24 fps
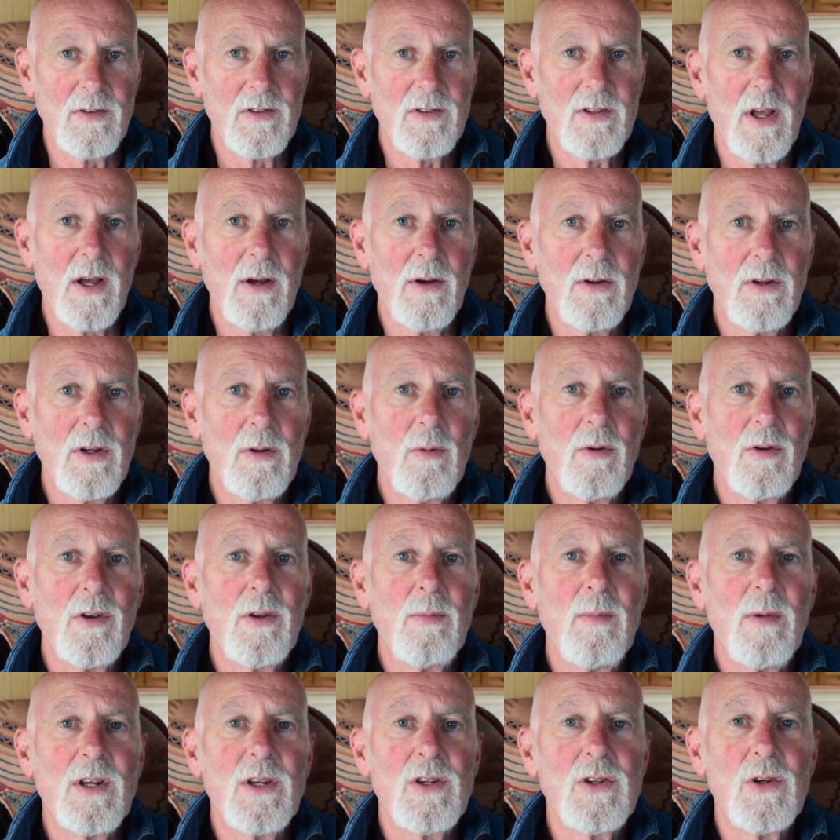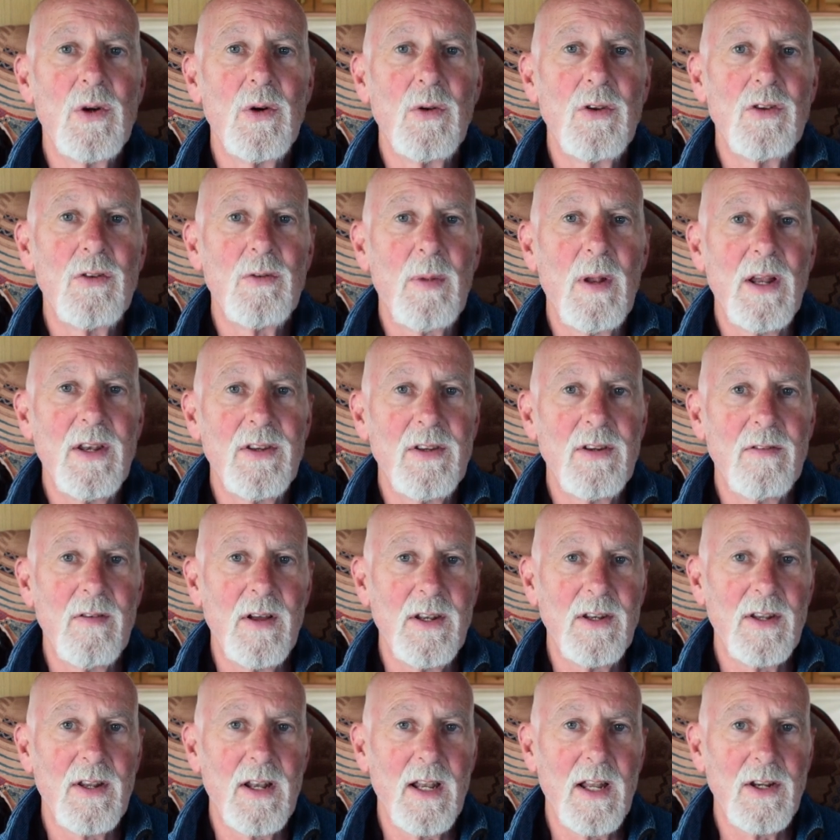So you want to make sure there's plenty of
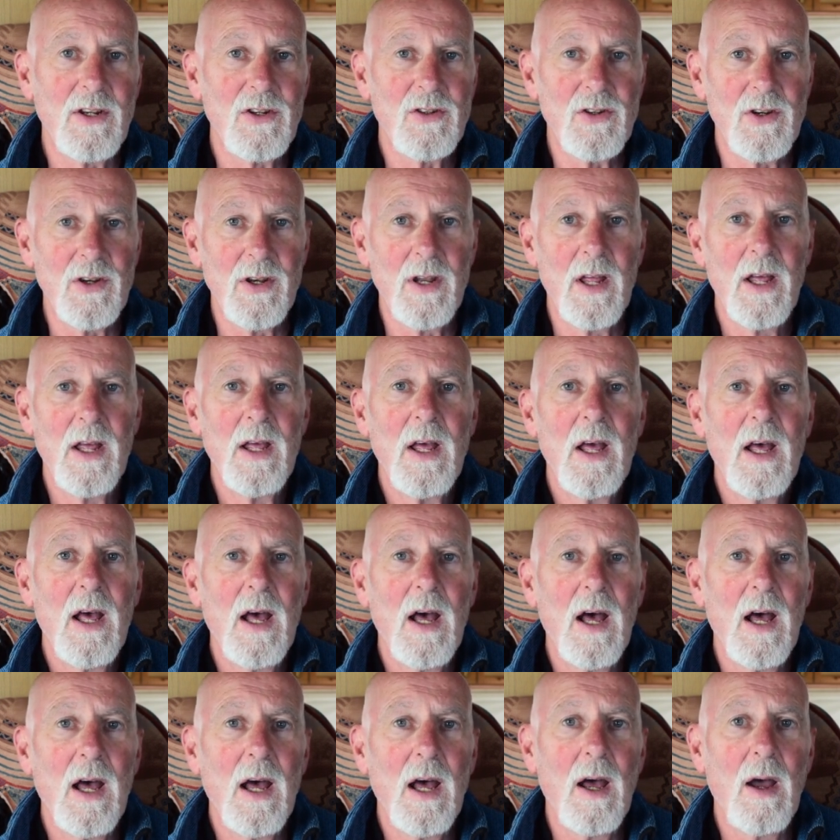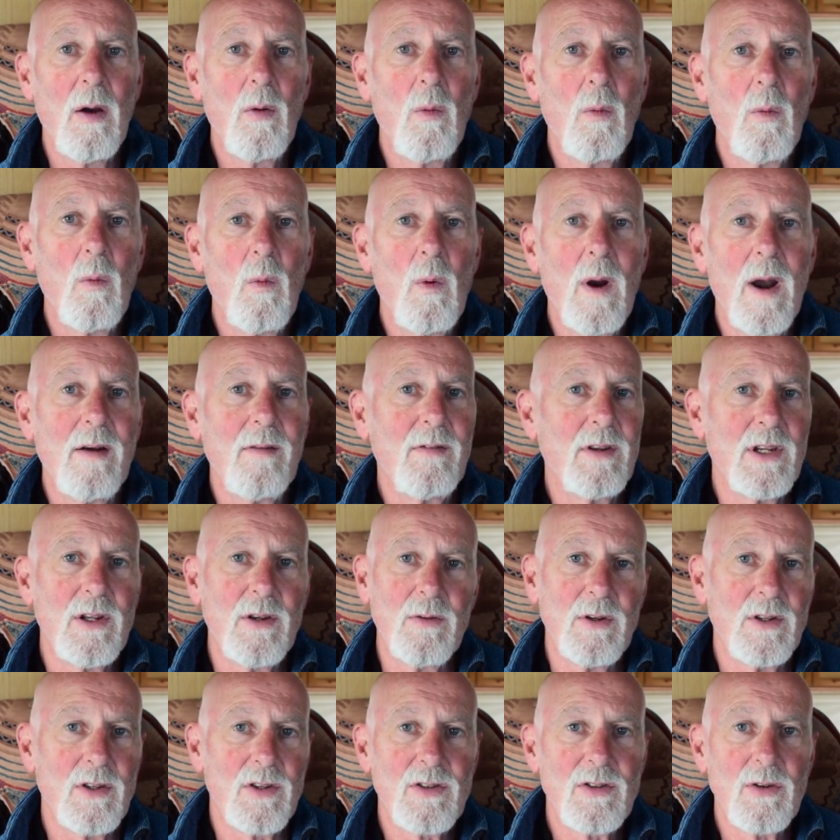ventilation wherever you
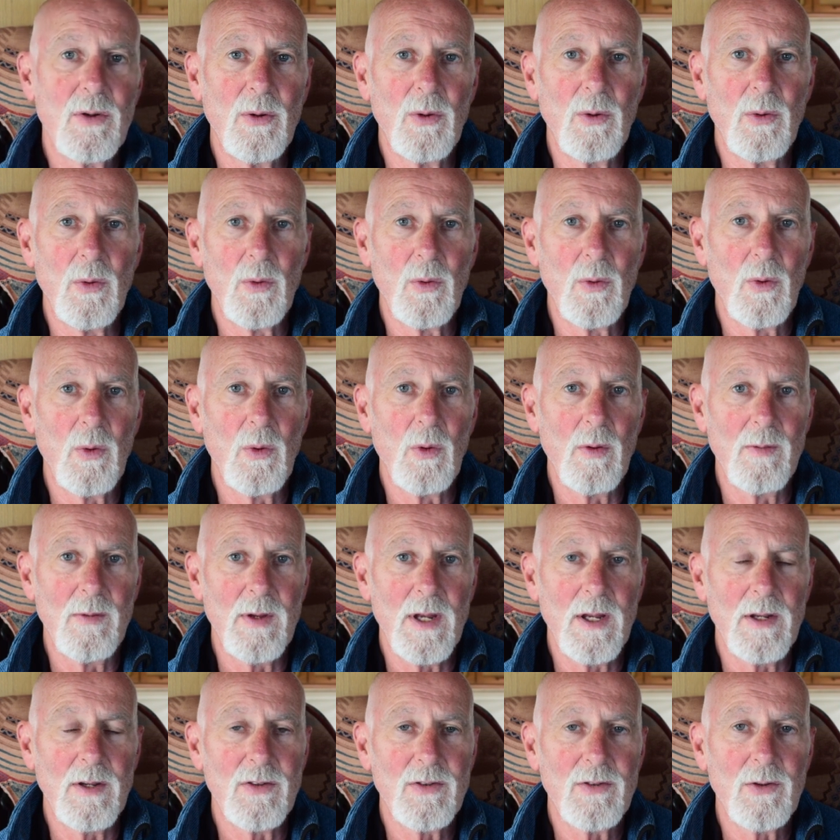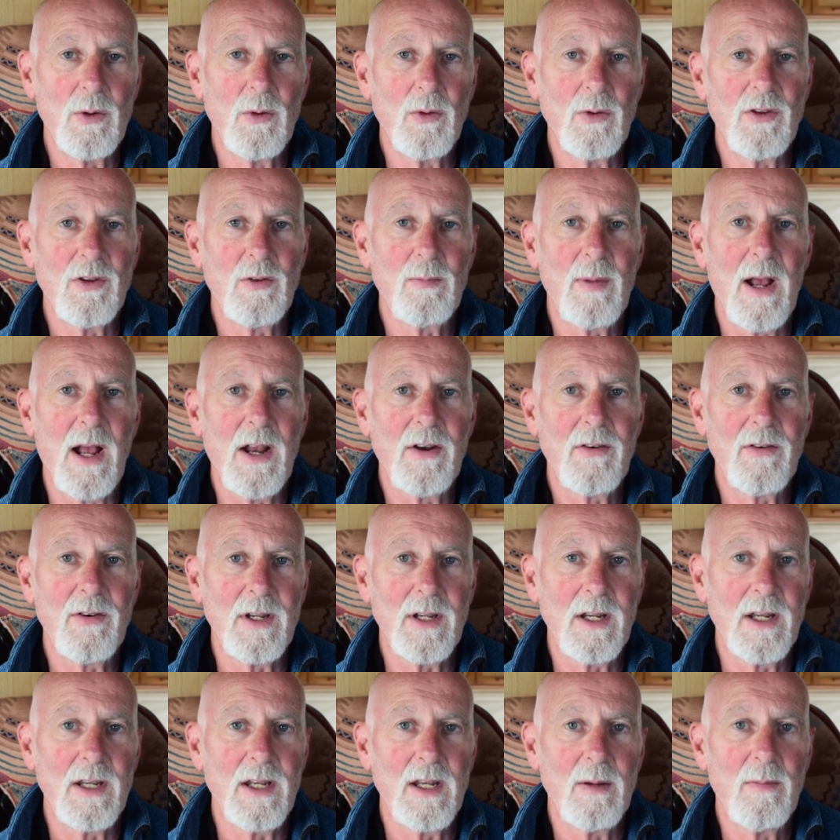install this
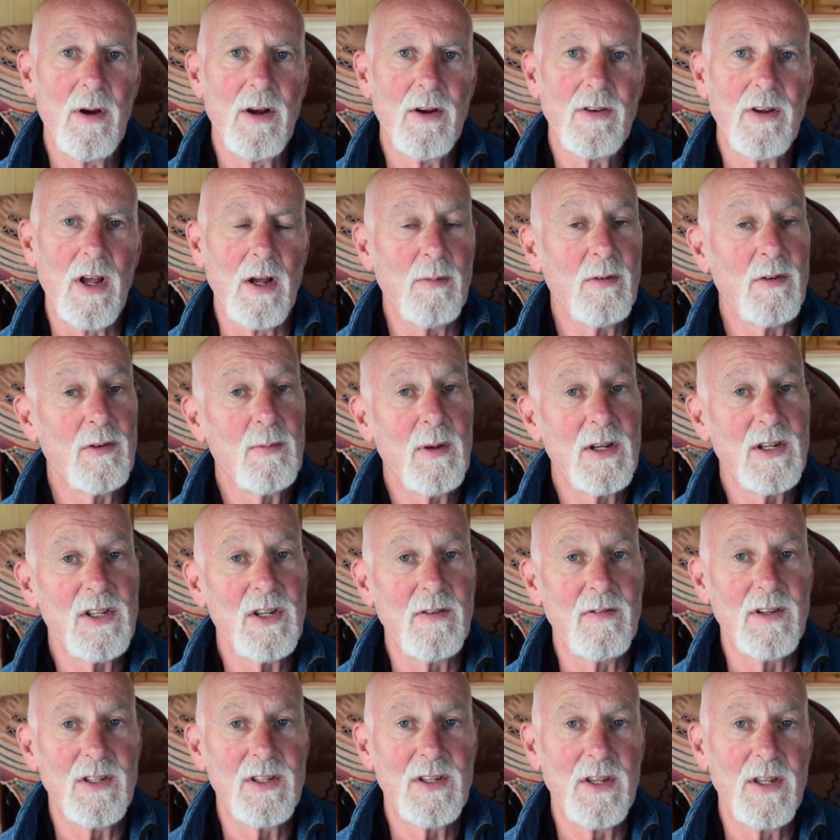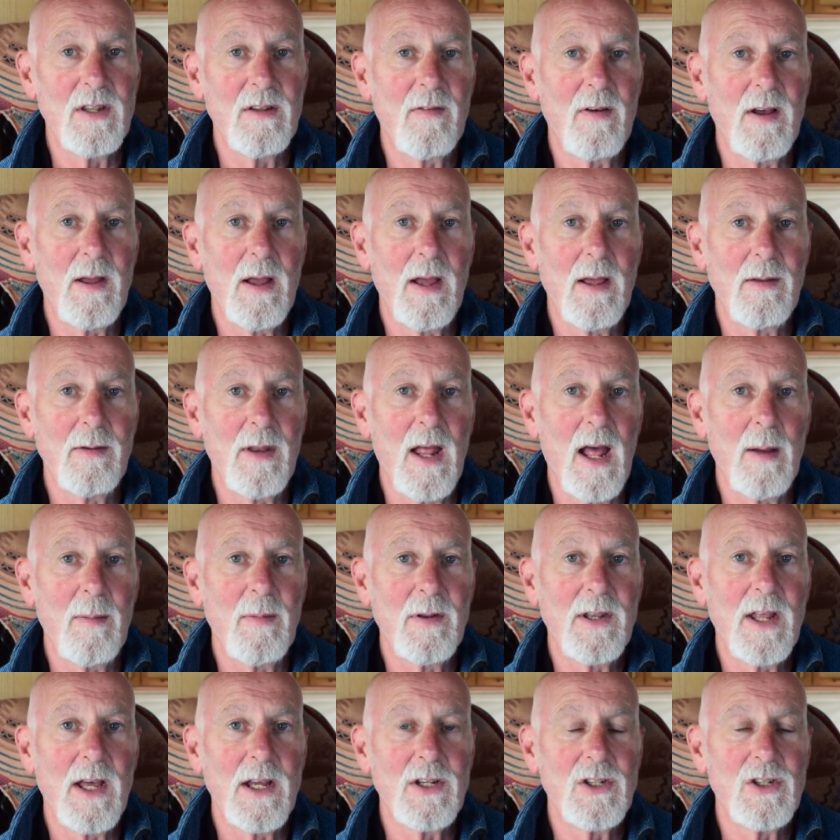battery in your motorhome, especially if it's in the
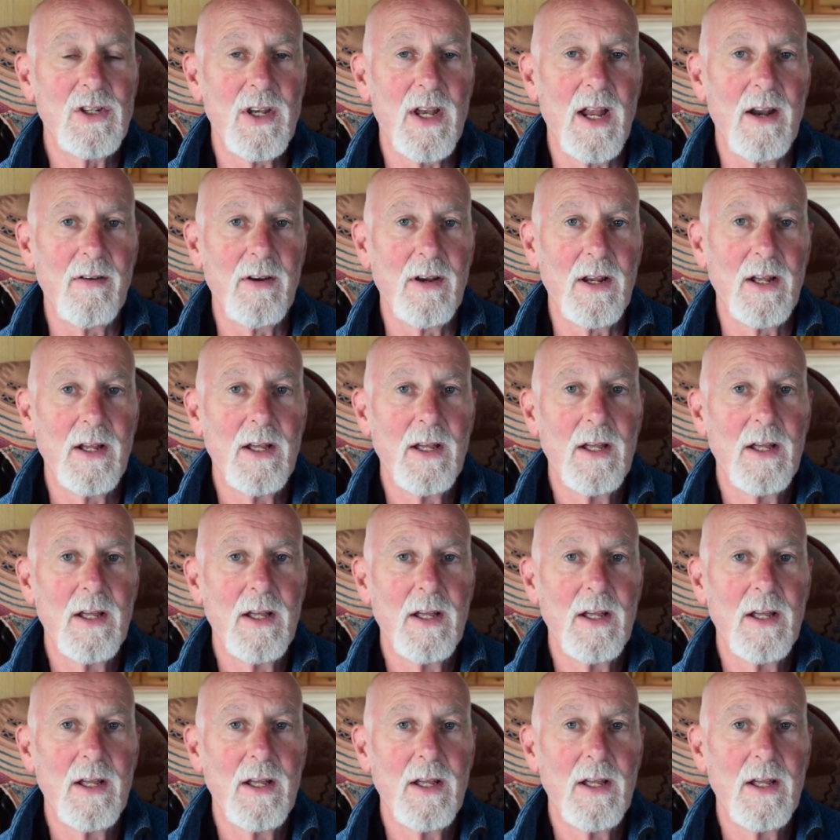habitation area.